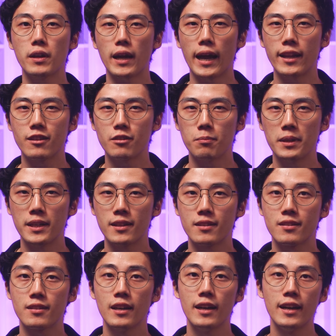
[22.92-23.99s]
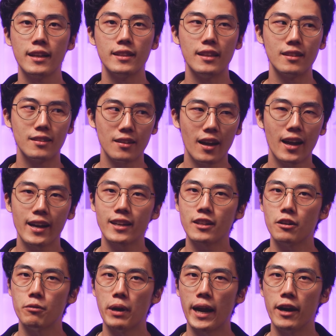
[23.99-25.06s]
enhancements designed
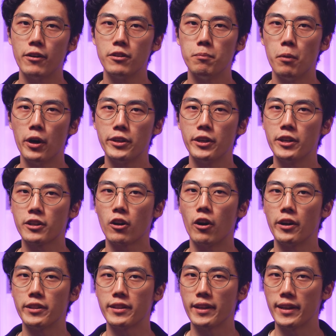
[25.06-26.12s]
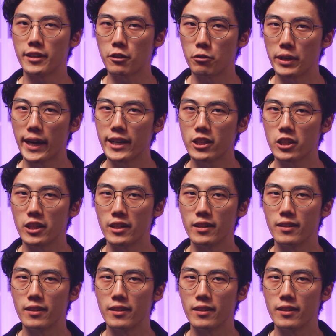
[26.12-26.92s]
around modern content creation.